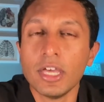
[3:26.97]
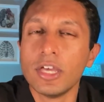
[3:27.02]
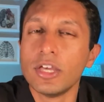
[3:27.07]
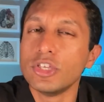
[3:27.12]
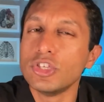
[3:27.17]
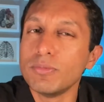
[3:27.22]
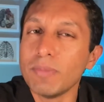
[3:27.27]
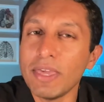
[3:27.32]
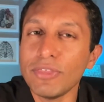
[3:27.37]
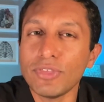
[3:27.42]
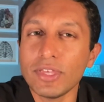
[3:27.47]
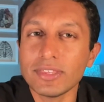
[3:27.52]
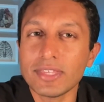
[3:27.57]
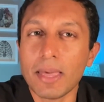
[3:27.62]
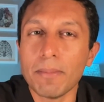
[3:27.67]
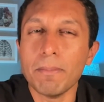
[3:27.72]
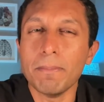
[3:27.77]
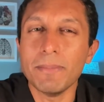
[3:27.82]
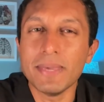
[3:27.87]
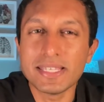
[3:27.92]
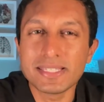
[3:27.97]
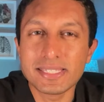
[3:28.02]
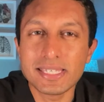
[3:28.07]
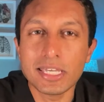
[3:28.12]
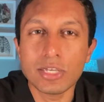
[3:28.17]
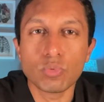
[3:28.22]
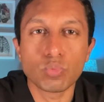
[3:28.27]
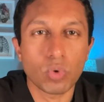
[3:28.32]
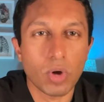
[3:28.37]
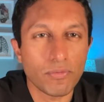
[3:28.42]
You may think that
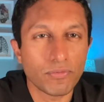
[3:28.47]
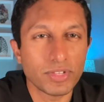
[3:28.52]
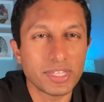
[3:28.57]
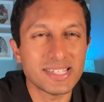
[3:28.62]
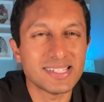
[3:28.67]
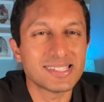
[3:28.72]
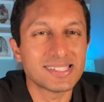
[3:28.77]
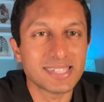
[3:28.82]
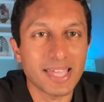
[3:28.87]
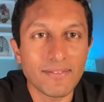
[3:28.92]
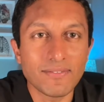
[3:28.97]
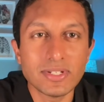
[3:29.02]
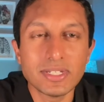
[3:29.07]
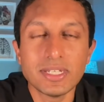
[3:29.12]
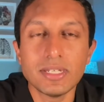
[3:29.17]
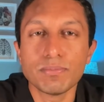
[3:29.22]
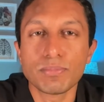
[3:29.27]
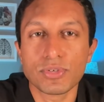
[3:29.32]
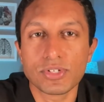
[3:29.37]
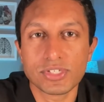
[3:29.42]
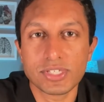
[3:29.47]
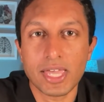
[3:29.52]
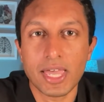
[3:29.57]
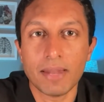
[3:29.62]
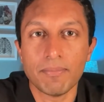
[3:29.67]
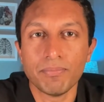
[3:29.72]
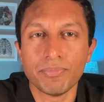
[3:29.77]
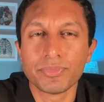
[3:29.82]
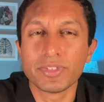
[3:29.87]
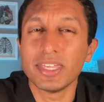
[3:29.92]
missing roughly 17%
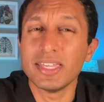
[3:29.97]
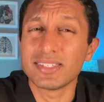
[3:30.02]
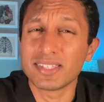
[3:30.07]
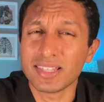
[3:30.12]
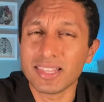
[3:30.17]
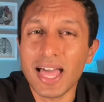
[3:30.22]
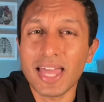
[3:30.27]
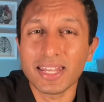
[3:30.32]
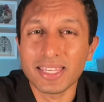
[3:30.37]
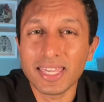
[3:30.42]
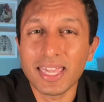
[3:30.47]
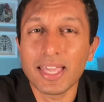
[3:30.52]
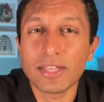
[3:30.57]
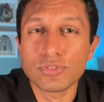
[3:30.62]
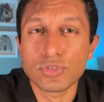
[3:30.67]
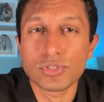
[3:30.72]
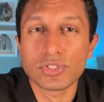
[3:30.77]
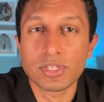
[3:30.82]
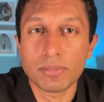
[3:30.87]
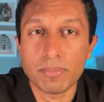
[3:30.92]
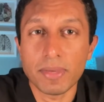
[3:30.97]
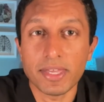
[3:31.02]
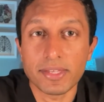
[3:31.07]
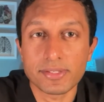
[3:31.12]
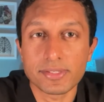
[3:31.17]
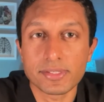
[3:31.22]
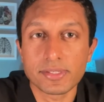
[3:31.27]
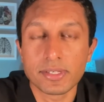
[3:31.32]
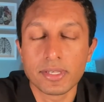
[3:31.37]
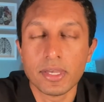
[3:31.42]
is a lot of cancers to
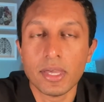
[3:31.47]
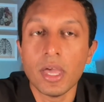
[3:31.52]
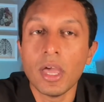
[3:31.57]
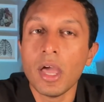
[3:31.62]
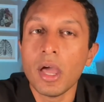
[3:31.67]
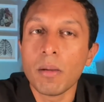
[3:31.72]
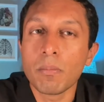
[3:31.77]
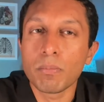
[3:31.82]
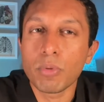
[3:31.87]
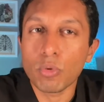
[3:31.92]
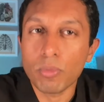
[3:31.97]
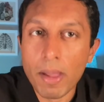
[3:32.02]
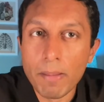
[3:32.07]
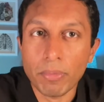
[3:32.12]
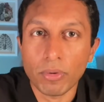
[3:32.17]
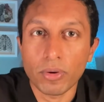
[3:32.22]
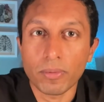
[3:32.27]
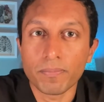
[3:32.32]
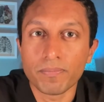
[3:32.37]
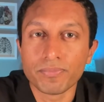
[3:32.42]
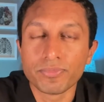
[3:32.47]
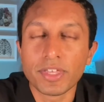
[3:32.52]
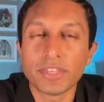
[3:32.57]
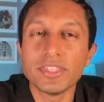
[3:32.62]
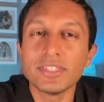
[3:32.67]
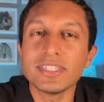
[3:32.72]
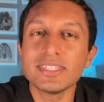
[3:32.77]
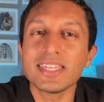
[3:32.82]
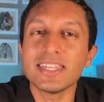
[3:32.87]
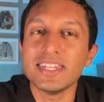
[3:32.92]
miss. But remember that
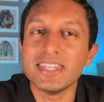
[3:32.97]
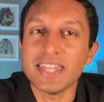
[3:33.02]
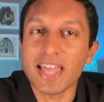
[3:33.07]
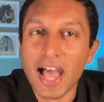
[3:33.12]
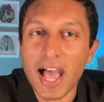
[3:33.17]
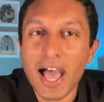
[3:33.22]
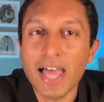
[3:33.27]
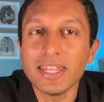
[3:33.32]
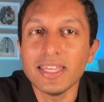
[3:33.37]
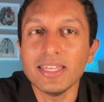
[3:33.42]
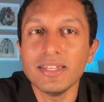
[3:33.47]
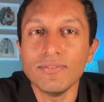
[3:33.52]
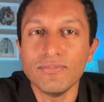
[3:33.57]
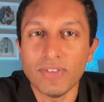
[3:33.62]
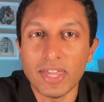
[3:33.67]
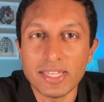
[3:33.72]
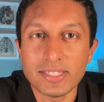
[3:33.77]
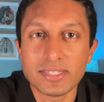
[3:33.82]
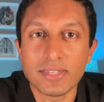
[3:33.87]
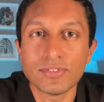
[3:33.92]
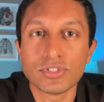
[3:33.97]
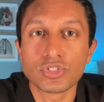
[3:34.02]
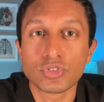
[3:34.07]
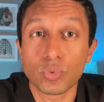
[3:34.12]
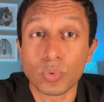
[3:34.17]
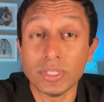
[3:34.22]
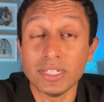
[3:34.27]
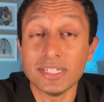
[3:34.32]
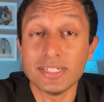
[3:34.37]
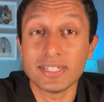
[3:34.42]
this is a non-invasive
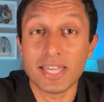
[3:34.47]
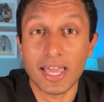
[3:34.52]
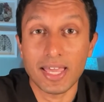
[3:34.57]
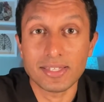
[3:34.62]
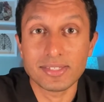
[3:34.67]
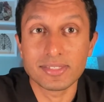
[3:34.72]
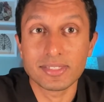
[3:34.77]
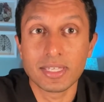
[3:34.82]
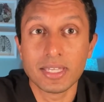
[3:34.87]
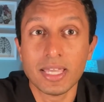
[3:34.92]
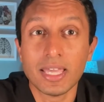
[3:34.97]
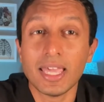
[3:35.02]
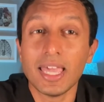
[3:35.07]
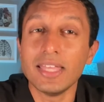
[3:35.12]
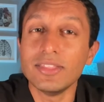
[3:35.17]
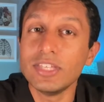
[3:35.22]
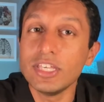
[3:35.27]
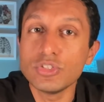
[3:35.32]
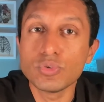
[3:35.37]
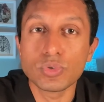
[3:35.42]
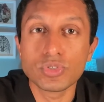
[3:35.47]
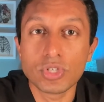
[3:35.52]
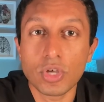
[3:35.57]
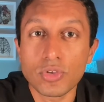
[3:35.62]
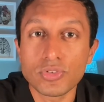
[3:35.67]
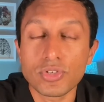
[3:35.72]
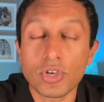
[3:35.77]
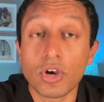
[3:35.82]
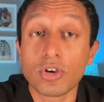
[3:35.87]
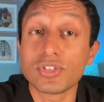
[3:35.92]
screening test, and these
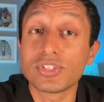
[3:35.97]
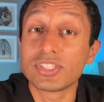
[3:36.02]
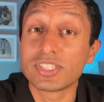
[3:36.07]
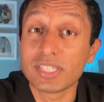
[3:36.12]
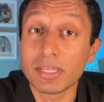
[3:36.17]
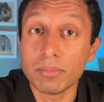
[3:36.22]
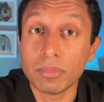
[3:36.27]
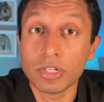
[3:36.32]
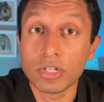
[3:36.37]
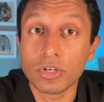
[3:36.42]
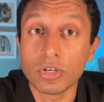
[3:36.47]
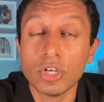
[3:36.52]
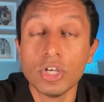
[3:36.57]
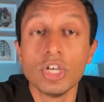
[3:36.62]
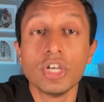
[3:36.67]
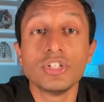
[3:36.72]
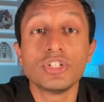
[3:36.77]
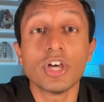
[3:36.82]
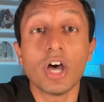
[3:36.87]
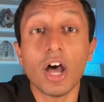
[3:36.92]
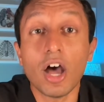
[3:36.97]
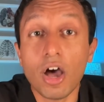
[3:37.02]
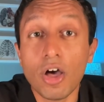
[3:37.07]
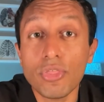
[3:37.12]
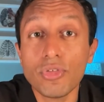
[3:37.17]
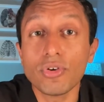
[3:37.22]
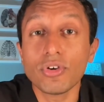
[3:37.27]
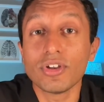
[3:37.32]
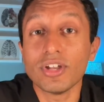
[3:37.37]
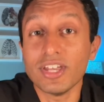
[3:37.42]
results are similar to
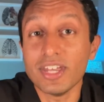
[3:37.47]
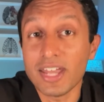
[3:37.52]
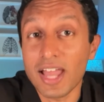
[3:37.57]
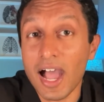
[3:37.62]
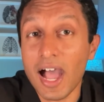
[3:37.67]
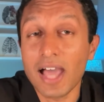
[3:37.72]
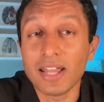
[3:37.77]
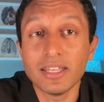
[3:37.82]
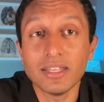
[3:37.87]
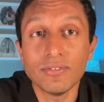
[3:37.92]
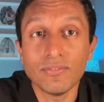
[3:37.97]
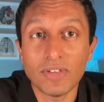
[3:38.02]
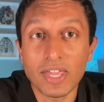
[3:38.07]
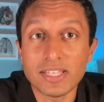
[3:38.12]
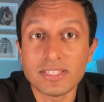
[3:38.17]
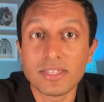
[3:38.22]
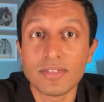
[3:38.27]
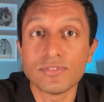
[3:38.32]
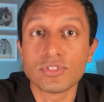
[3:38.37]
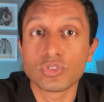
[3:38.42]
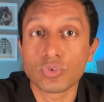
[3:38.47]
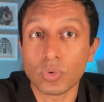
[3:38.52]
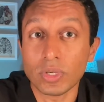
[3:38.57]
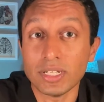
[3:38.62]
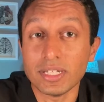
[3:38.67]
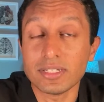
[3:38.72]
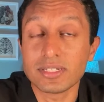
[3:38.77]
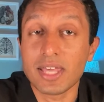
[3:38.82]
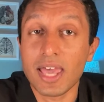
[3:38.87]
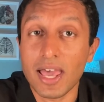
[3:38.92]
other non-invasive
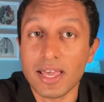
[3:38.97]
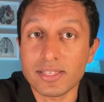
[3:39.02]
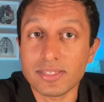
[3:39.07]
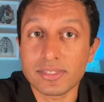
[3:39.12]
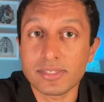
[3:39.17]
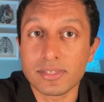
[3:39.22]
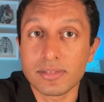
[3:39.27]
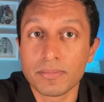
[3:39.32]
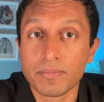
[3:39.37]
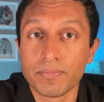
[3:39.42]
screening tests.